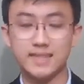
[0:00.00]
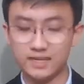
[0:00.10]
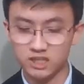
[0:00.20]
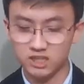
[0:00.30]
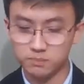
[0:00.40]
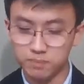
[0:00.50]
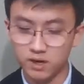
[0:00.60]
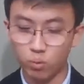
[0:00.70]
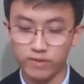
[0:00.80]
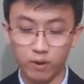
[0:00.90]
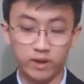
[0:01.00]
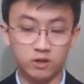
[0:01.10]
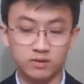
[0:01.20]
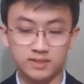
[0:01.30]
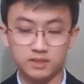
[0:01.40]
and to speak without
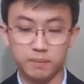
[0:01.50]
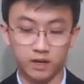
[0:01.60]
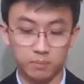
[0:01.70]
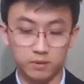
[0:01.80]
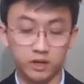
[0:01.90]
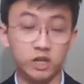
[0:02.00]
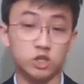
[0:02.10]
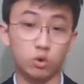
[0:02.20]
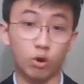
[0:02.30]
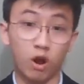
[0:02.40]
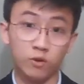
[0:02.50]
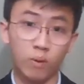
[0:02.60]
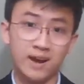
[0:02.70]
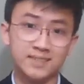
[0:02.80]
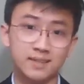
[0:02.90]
hindrances by communication or
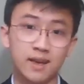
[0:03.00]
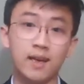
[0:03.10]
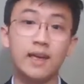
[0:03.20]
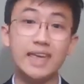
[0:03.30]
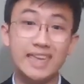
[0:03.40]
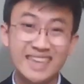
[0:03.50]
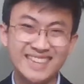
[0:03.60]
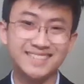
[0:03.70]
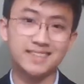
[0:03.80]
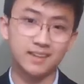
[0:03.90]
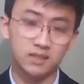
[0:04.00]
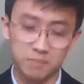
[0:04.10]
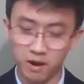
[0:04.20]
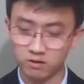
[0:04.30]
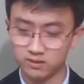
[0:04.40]
otherwise is
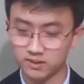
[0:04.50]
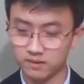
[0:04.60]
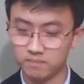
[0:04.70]
democracy.